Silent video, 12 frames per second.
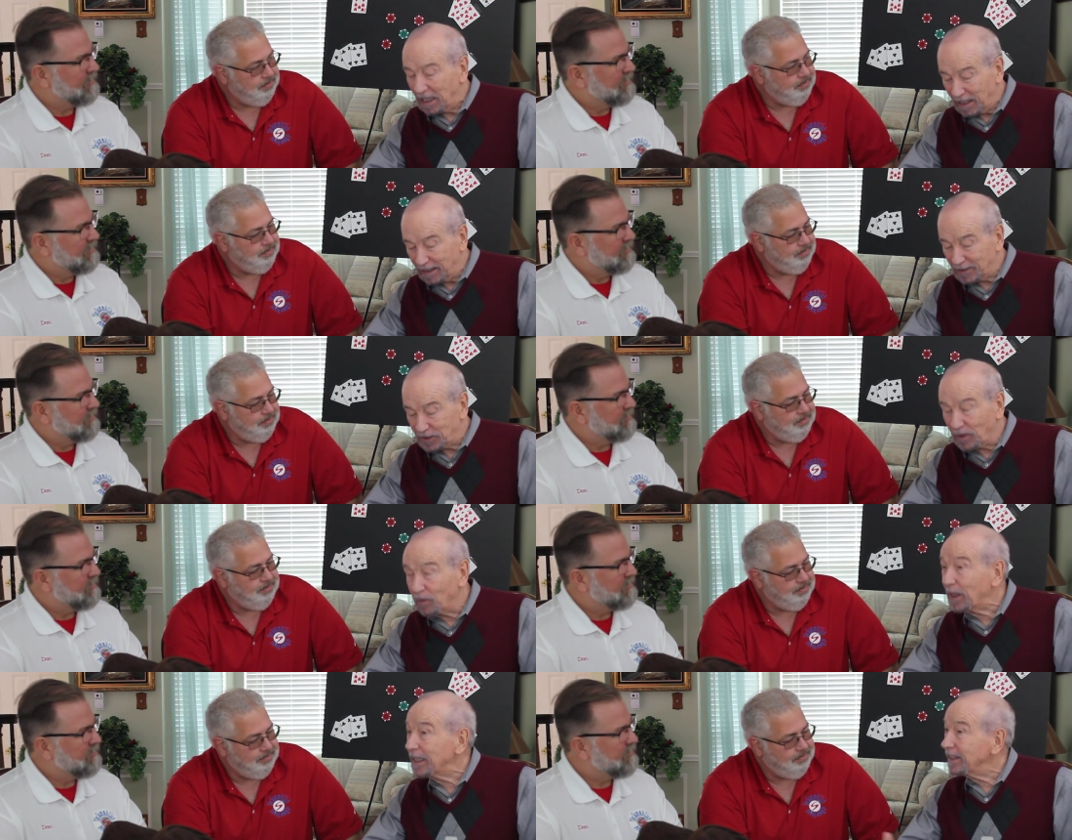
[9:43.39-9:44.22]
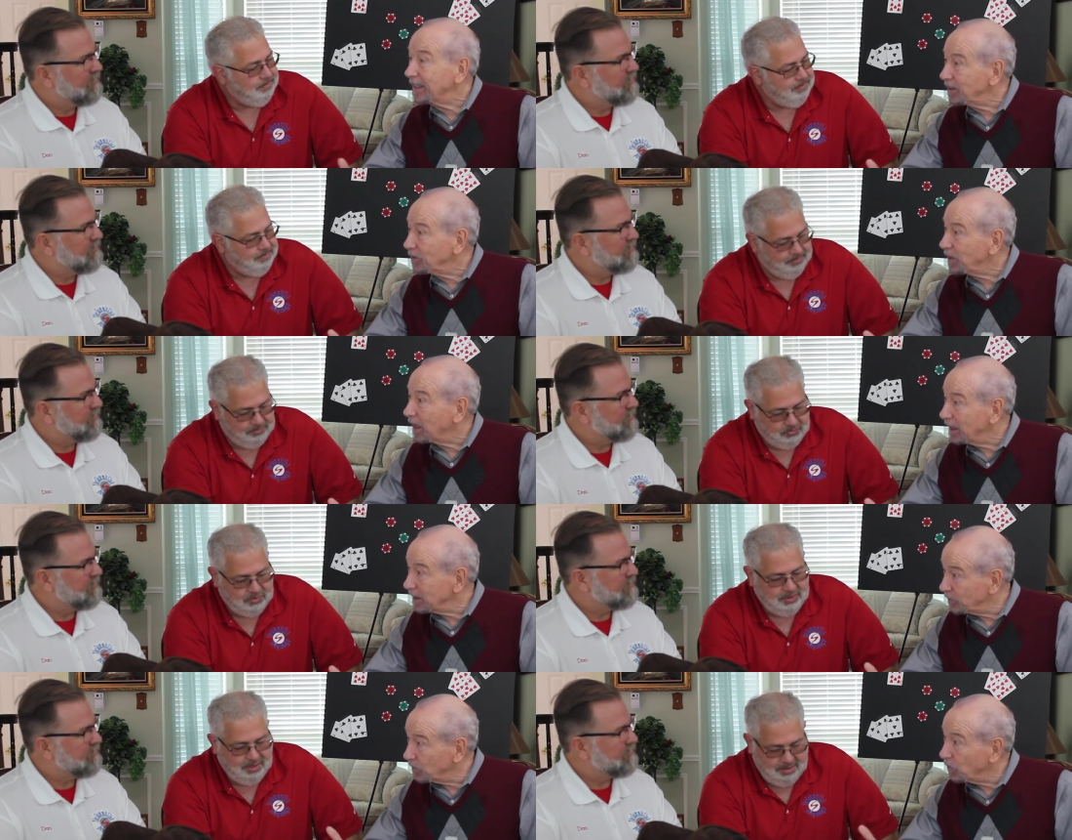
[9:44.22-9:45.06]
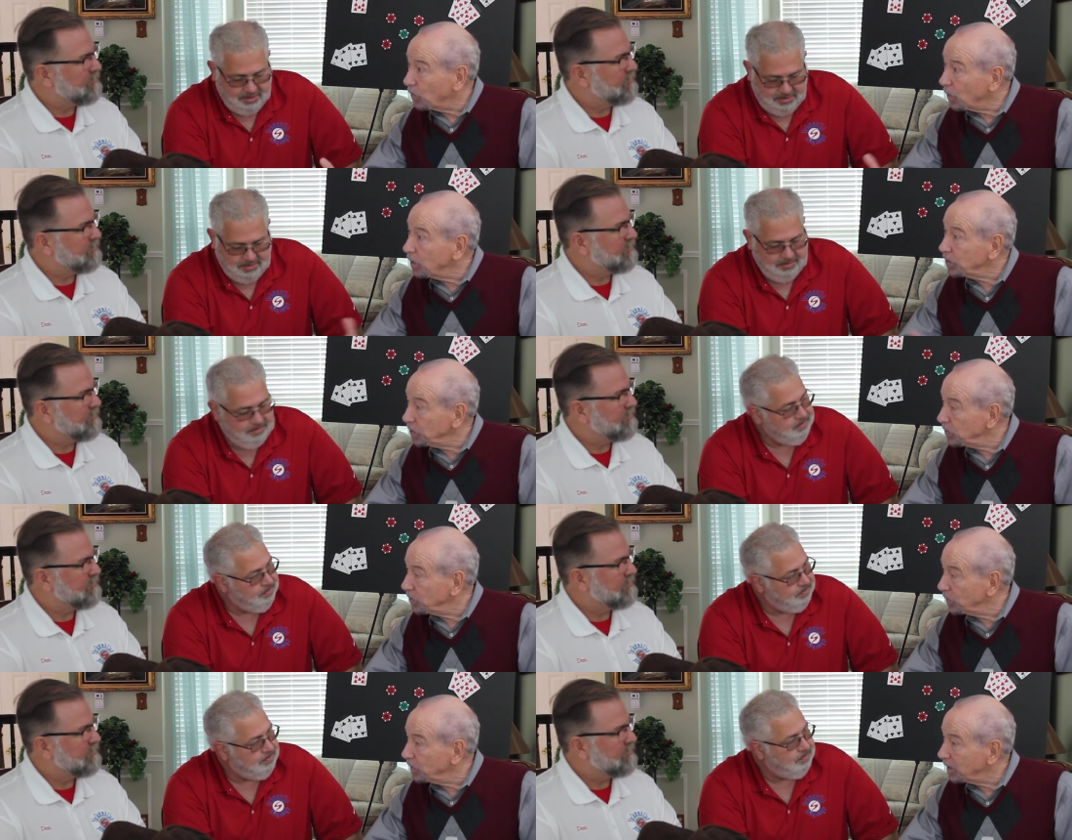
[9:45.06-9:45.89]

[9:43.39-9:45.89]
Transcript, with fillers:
Speaker 1: Uh, so I want to thank you guys for all you do in the